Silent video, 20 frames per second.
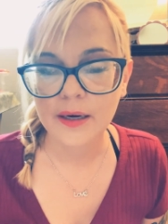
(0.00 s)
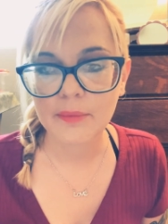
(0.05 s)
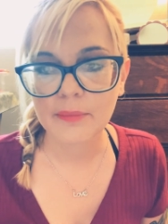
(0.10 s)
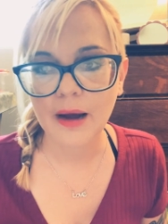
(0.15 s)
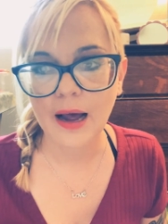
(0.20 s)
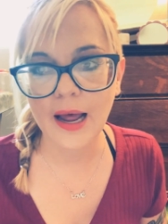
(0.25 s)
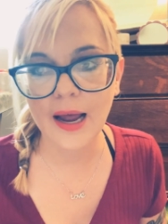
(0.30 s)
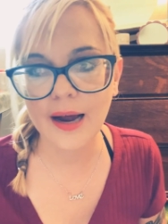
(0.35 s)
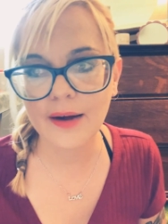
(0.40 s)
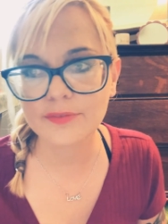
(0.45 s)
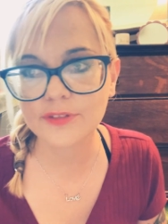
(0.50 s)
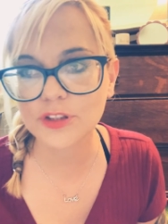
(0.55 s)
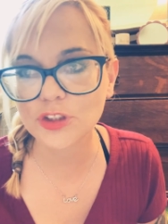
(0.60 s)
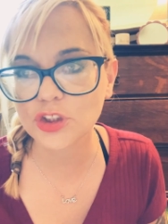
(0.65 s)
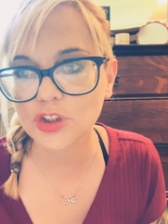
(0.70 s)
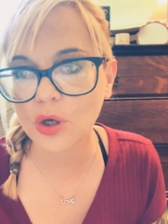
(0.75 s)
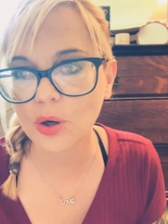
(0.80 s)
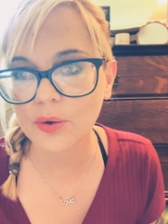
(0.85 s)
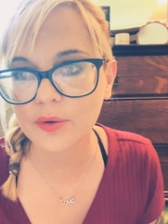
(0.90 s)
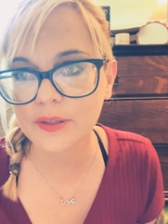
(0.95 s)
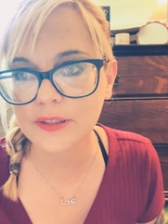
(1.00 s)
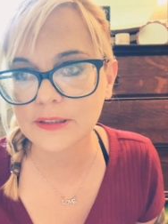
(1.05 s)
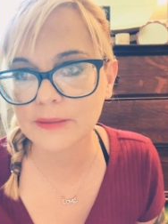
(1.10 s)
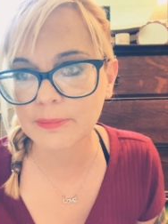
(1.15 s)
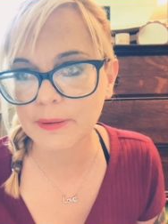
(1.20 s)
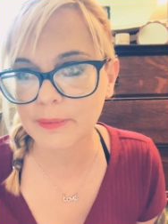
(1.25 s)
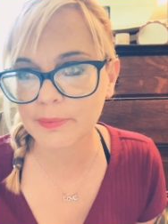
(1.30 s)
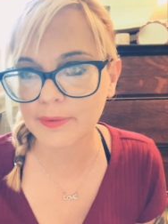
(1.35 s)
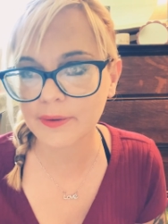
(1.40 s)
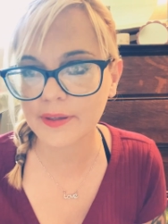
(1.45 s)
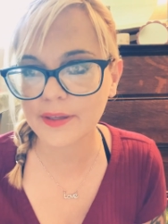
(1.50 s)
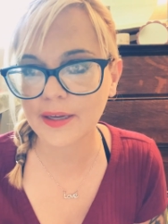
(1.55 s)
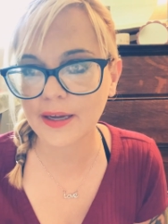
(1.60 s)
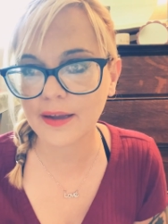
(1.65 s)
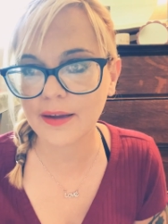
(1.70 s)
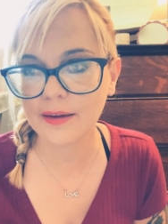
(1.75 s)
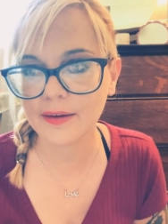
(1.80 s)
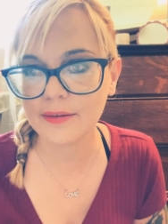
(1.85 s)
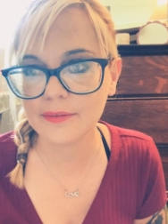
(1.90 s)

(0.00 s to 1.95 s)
I have to show these people that